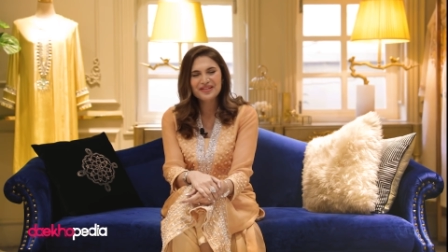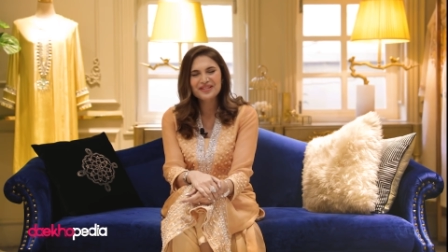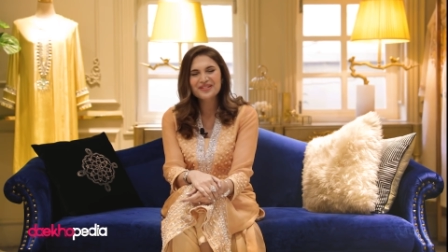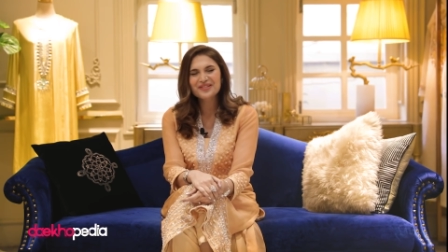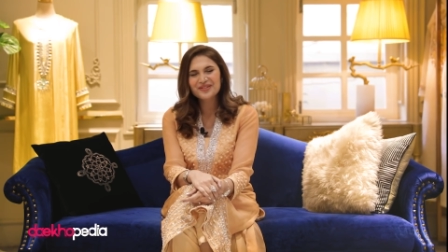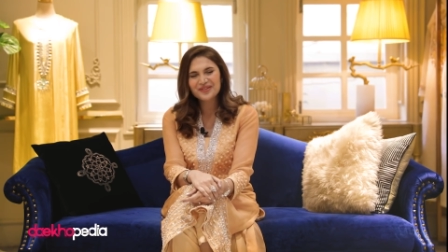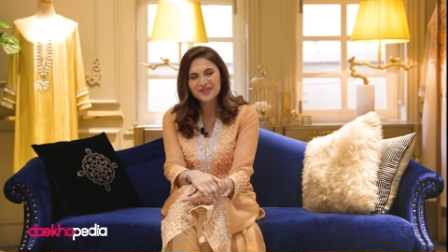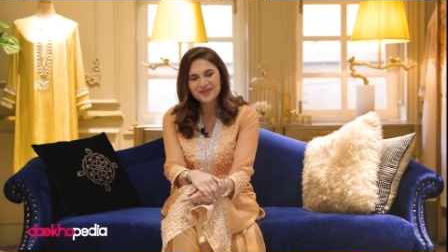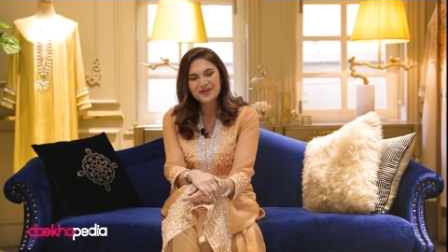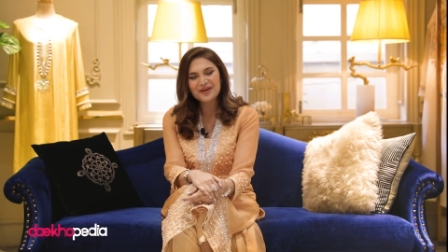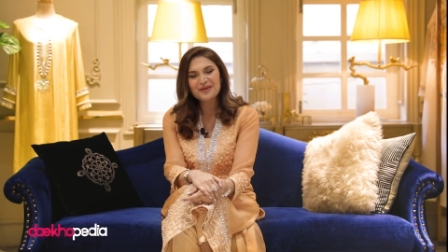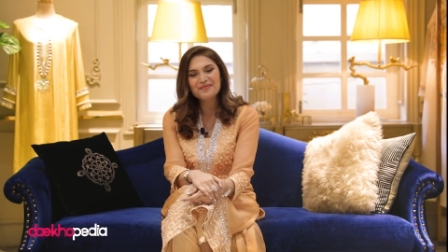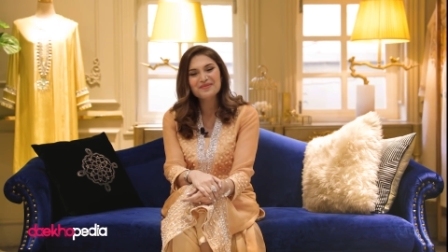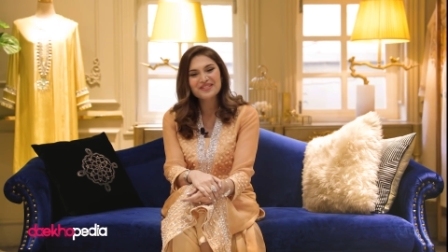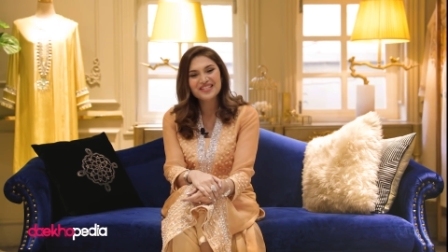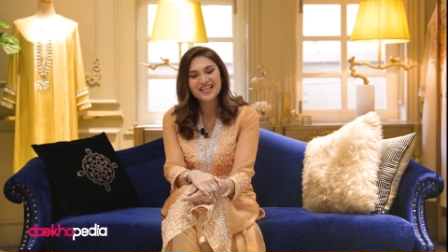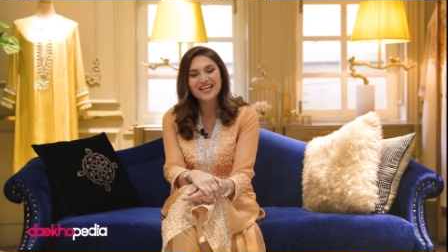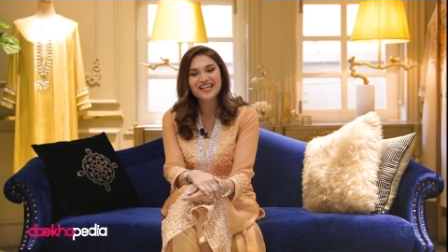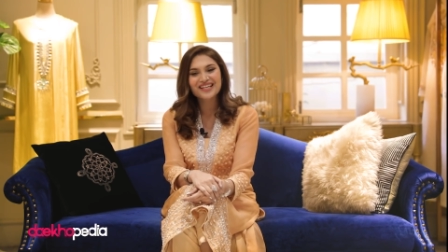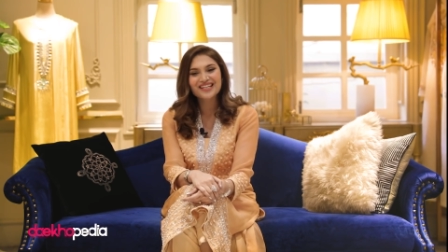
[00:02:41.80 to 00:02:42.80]
being so
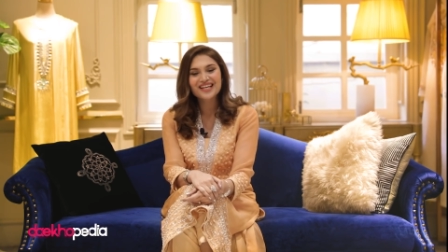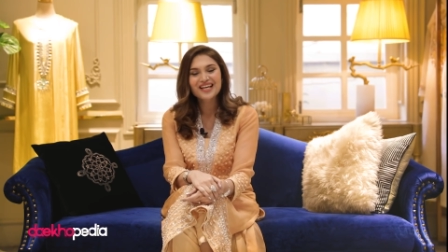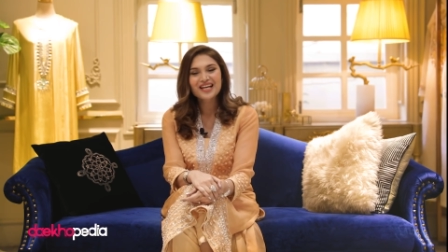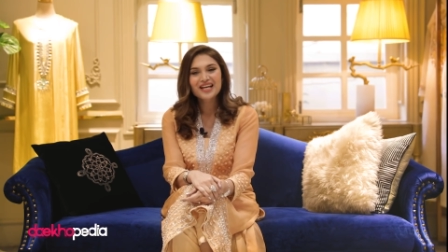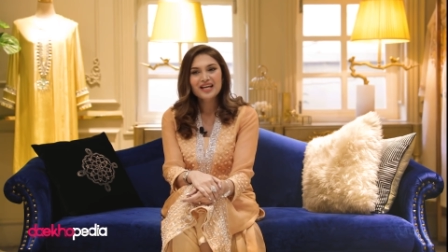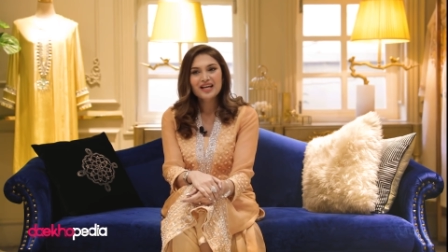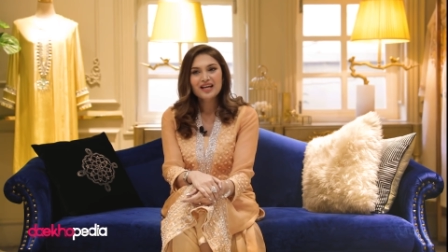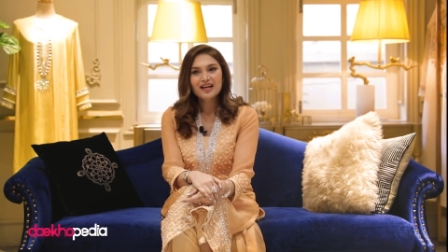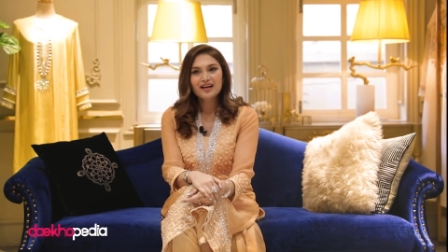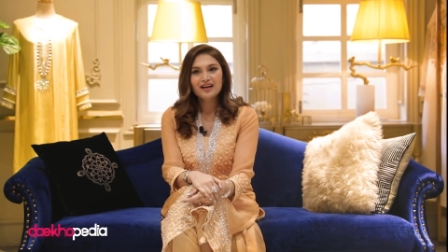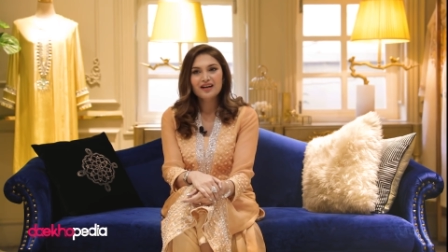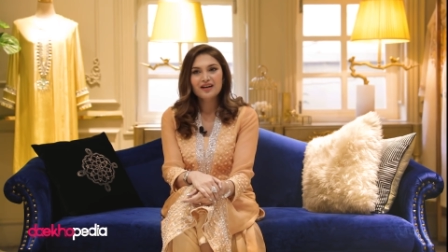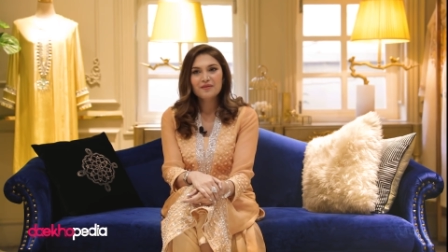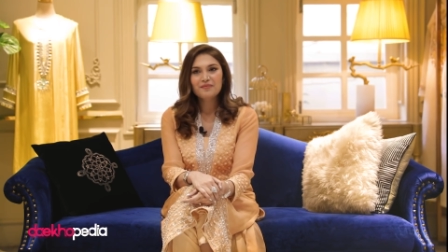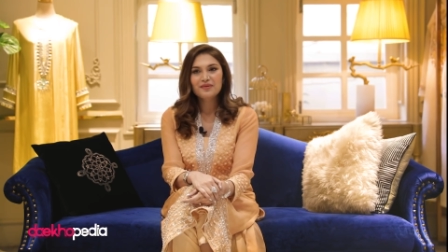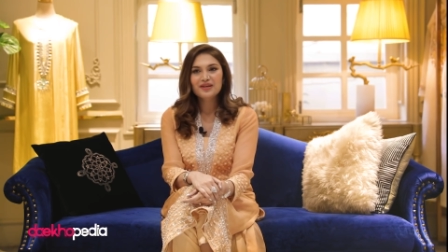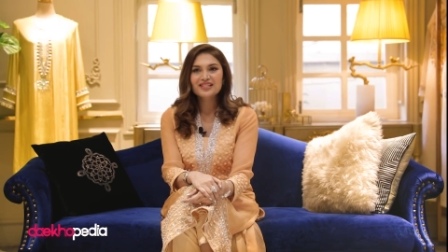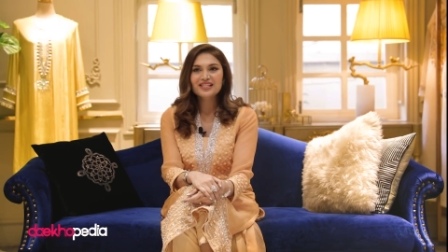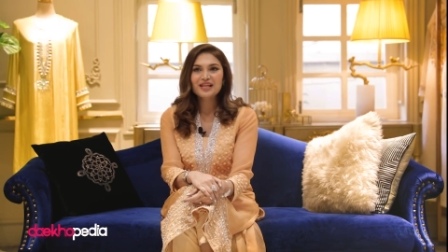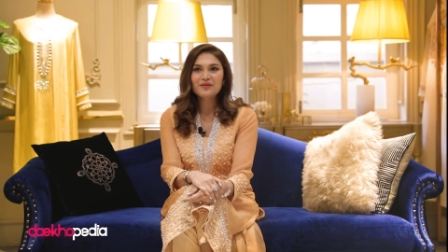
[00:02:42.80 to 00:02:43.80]
upset uh,
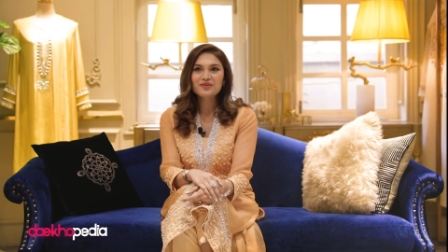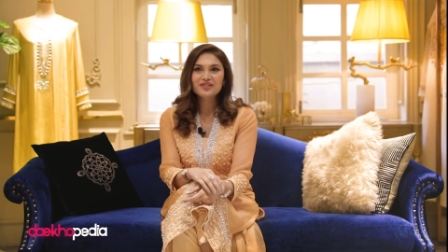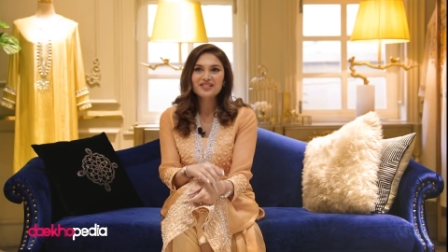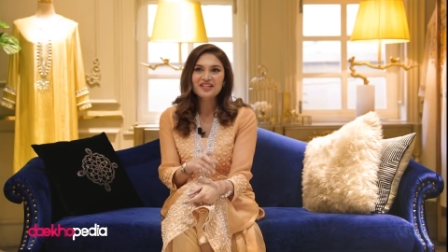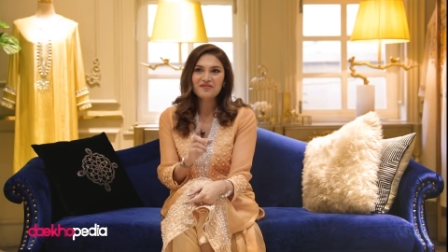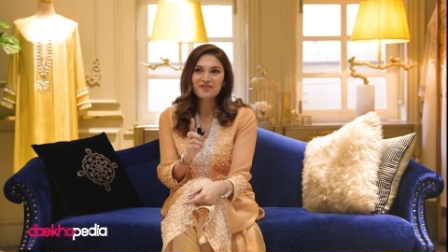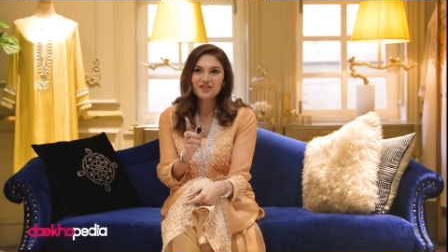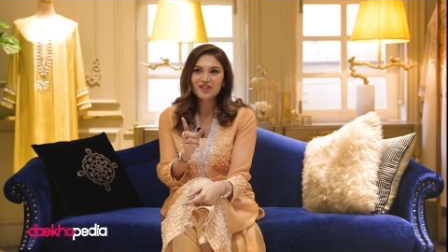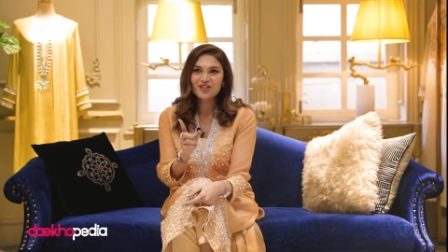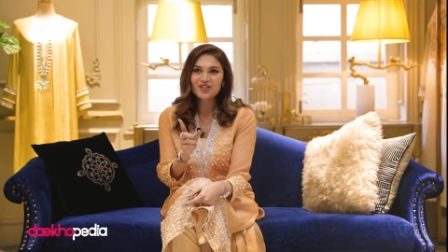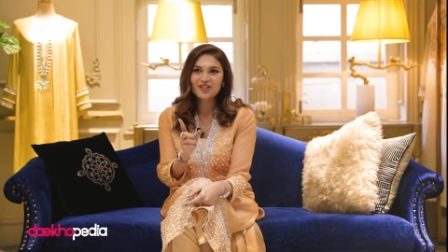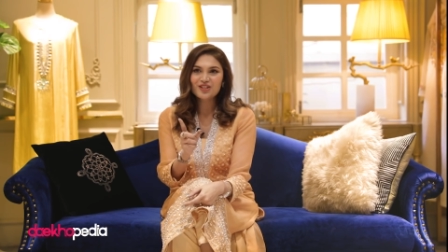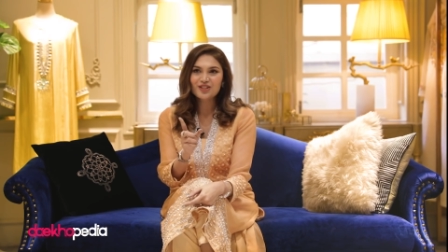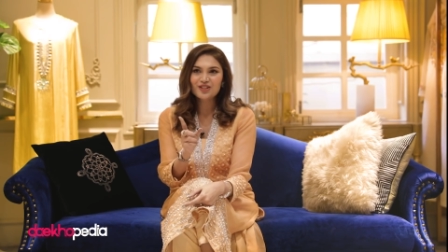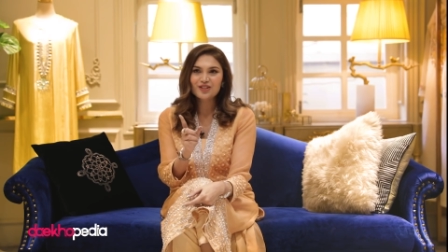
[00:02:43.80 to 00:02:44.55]
because I was never the,